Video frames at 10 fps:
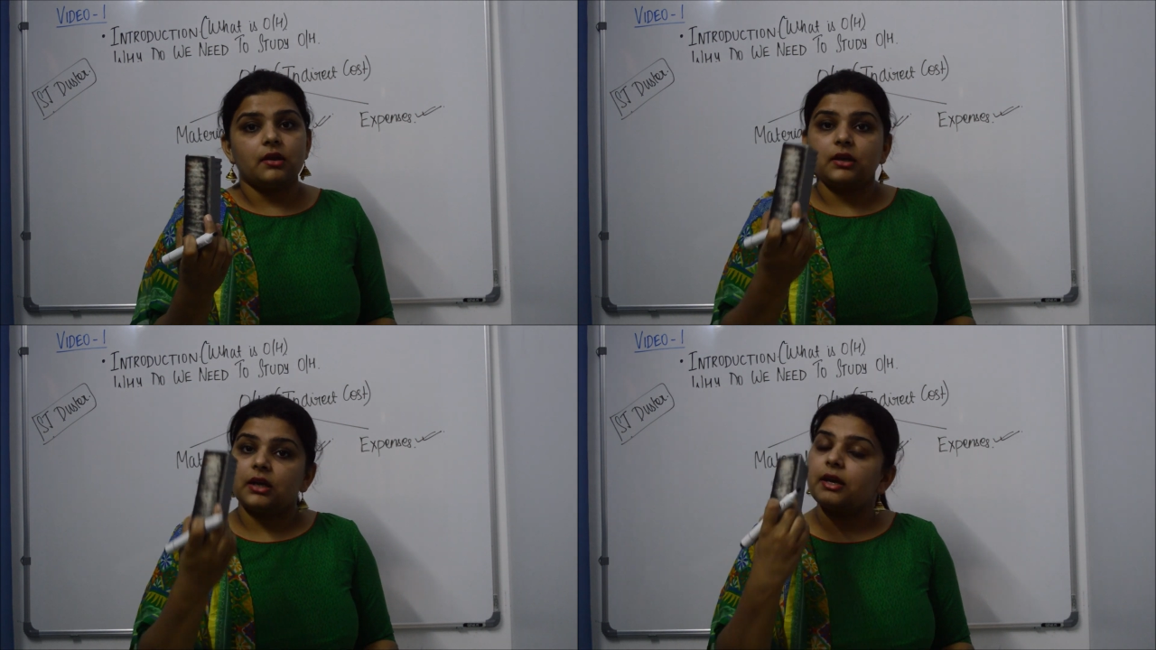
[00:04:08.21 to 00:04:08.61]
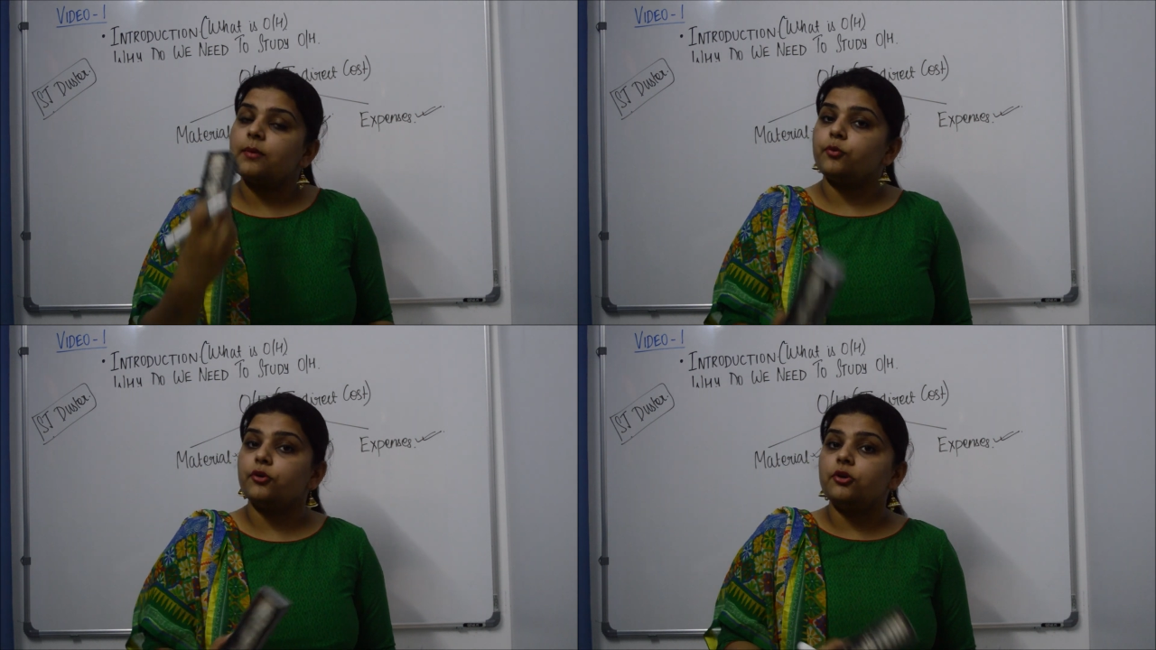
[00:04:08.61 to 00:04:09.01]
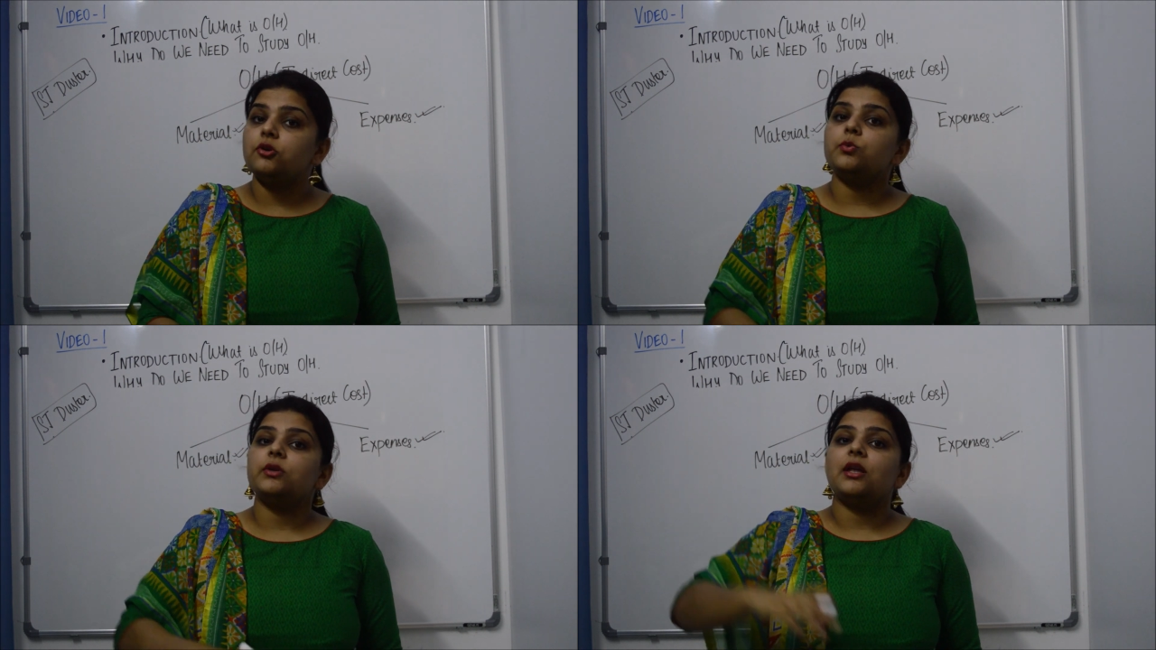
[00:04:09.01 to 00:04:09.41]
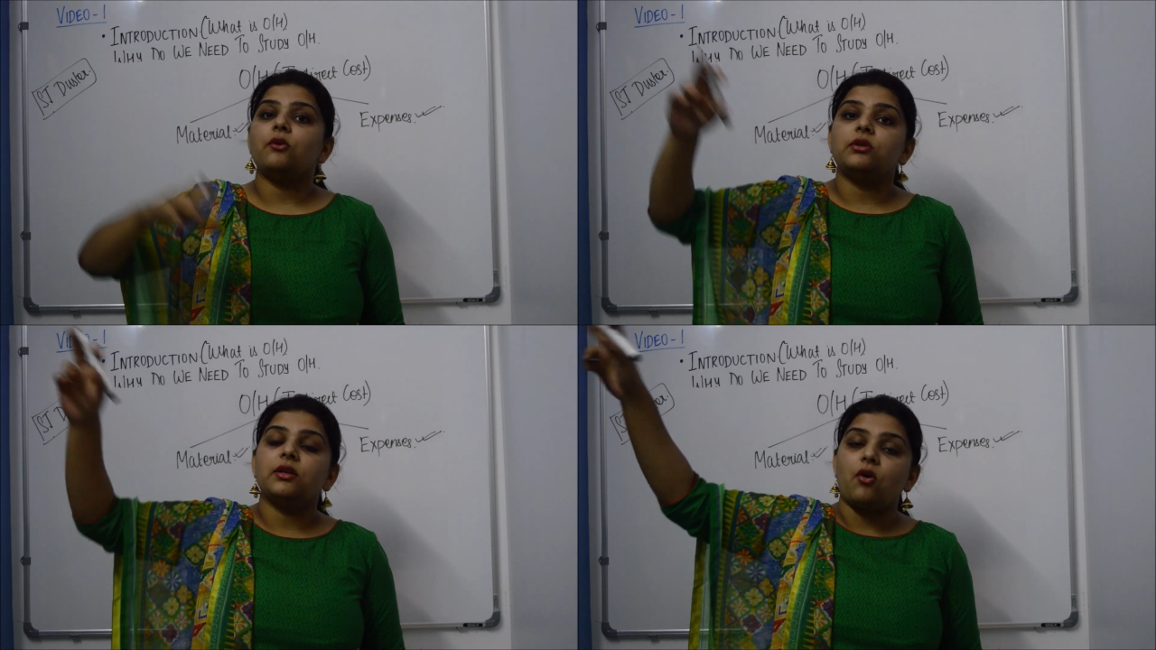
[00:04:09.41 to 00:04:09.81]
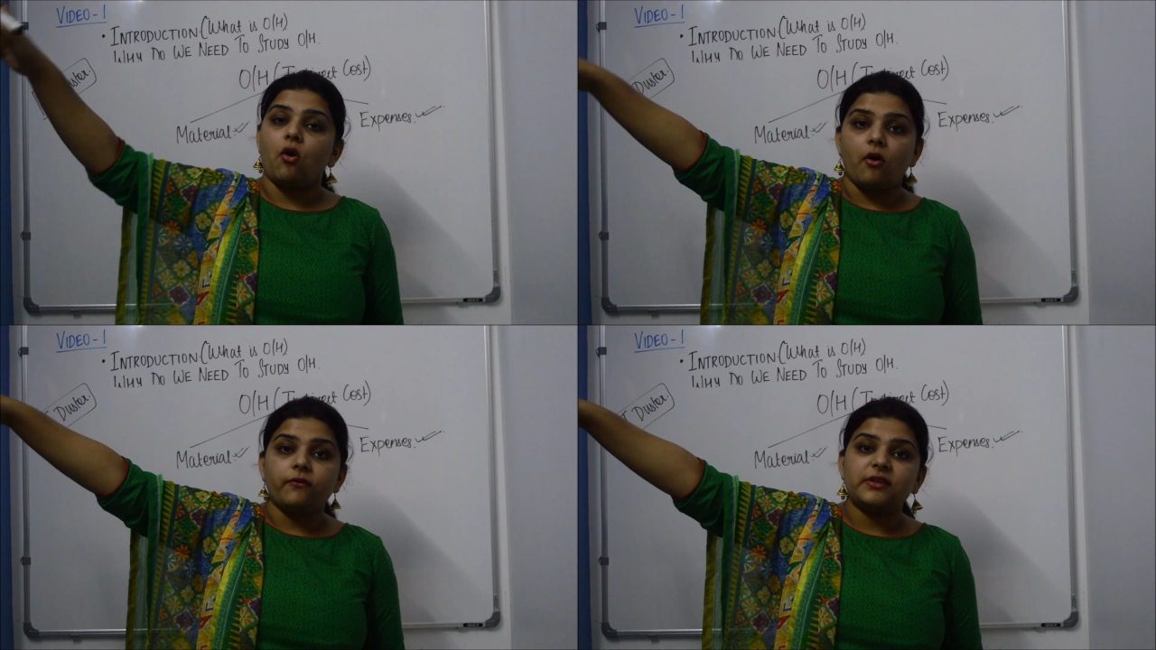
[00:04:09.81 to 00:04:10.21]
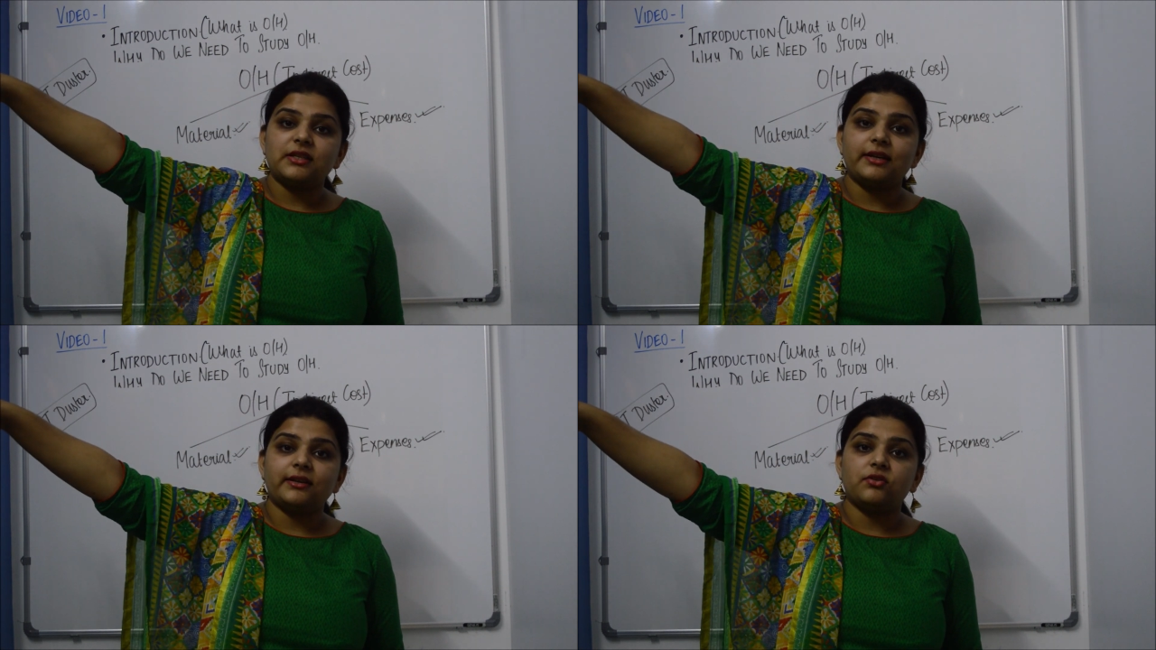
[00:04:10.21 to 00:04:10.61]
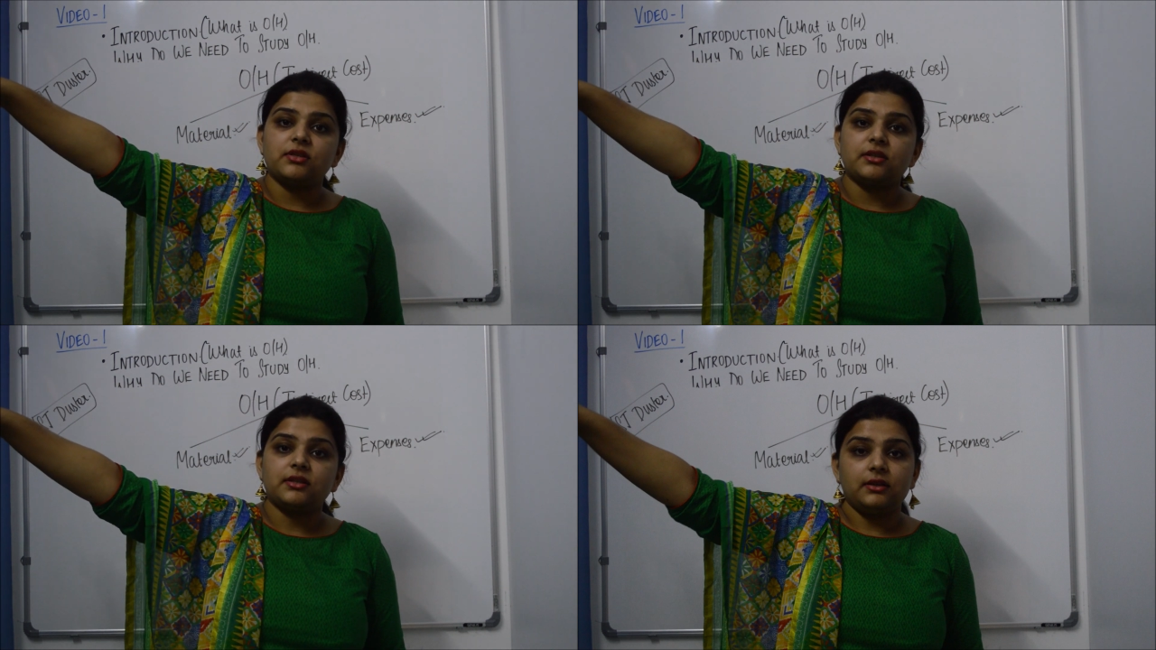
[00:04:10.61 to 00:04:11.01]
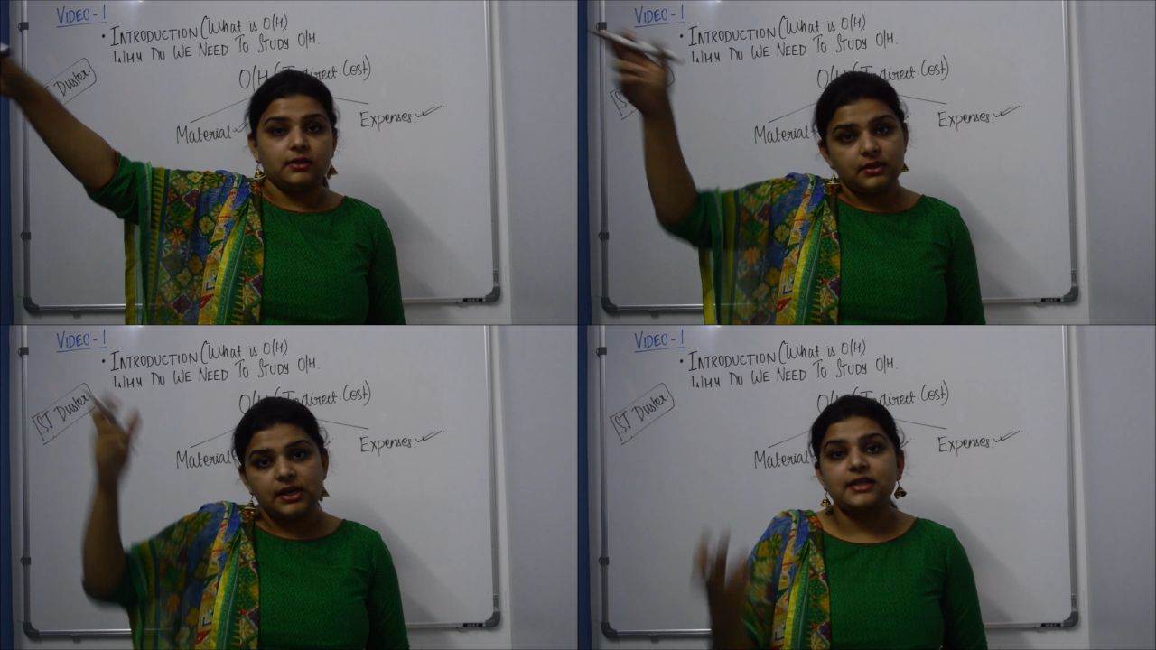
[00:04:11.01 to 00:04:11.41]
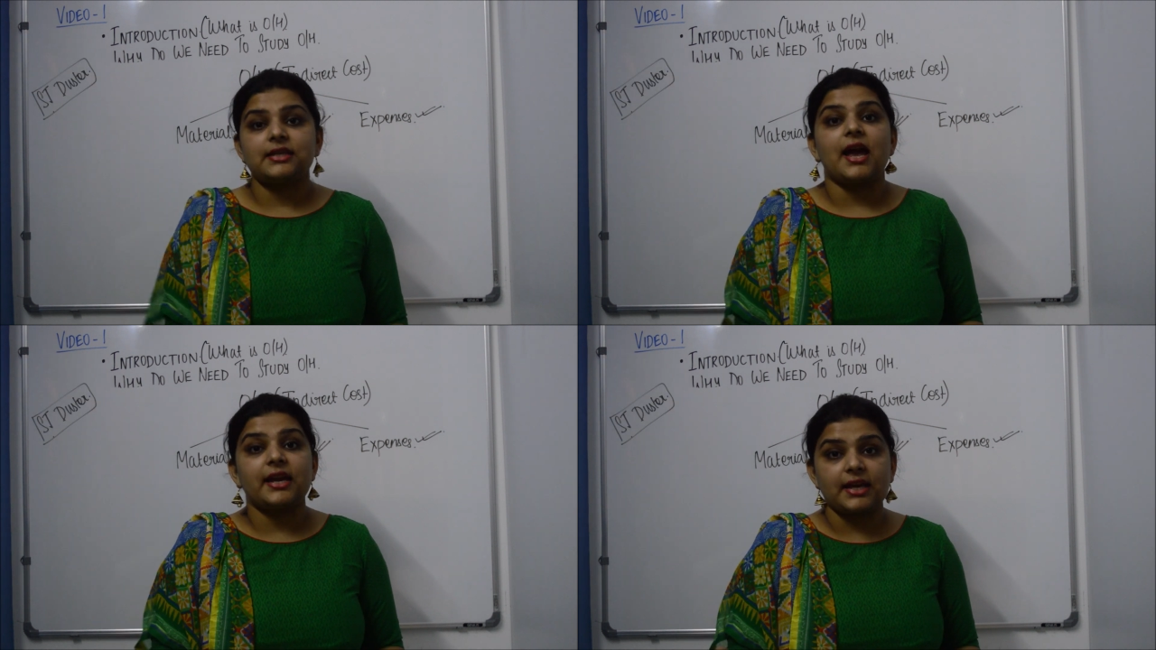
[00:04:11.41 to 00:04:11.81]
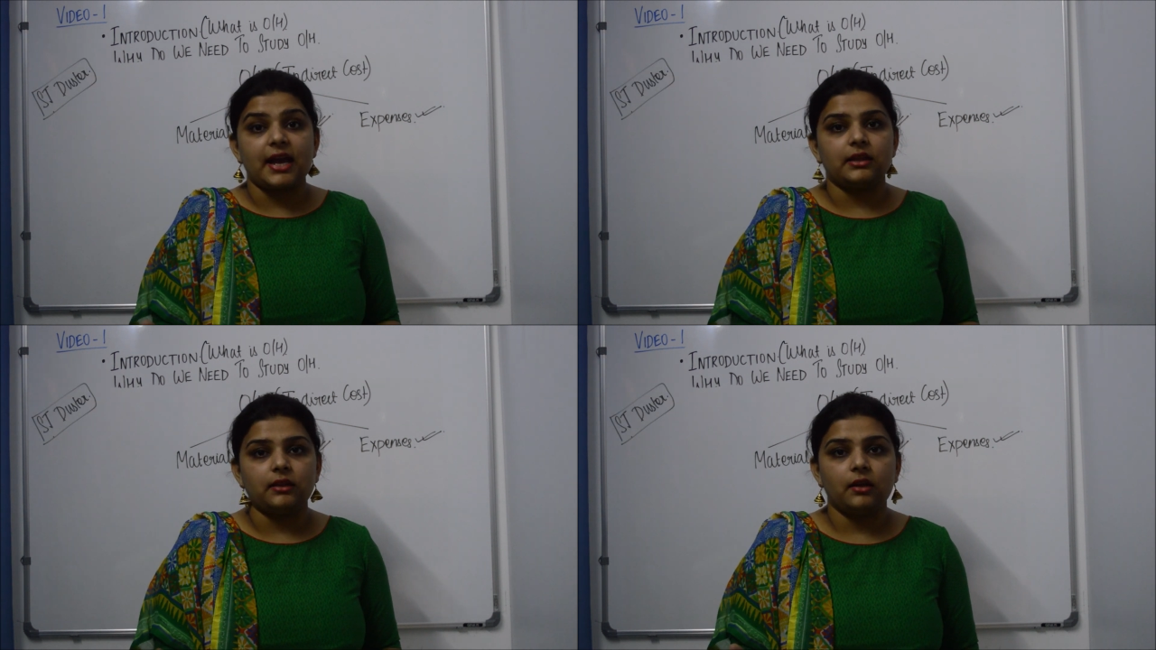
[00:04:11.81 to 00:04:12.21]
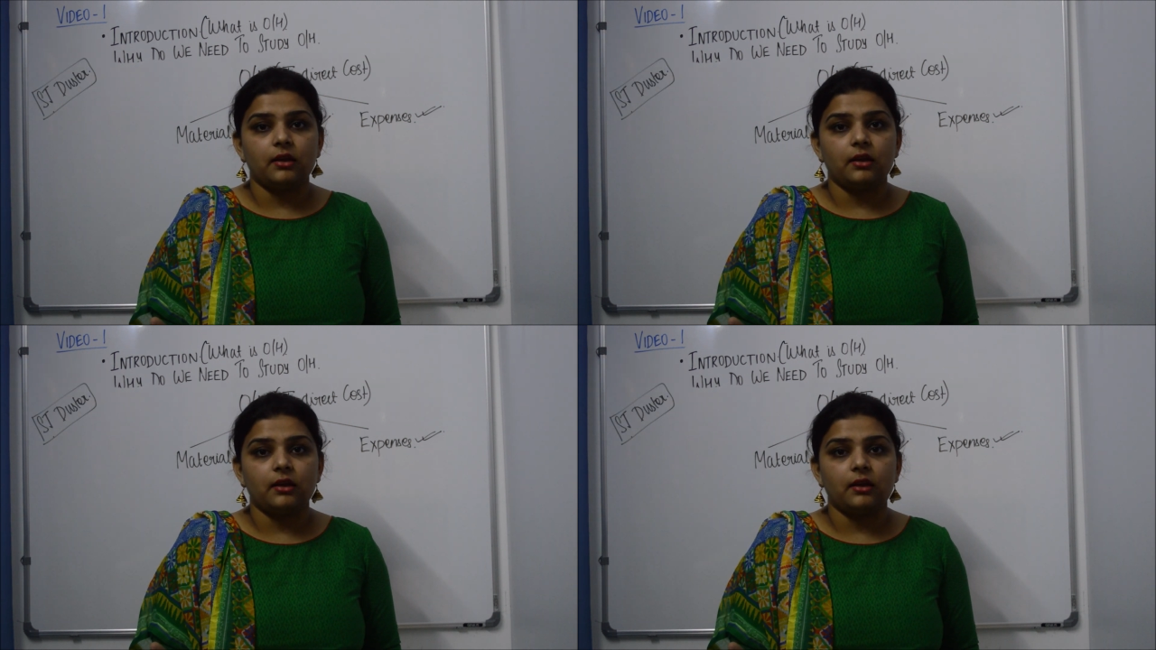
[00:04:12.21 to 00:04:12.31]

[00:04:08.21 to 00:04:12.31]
Can I produce without the office electricity? Yes, I can.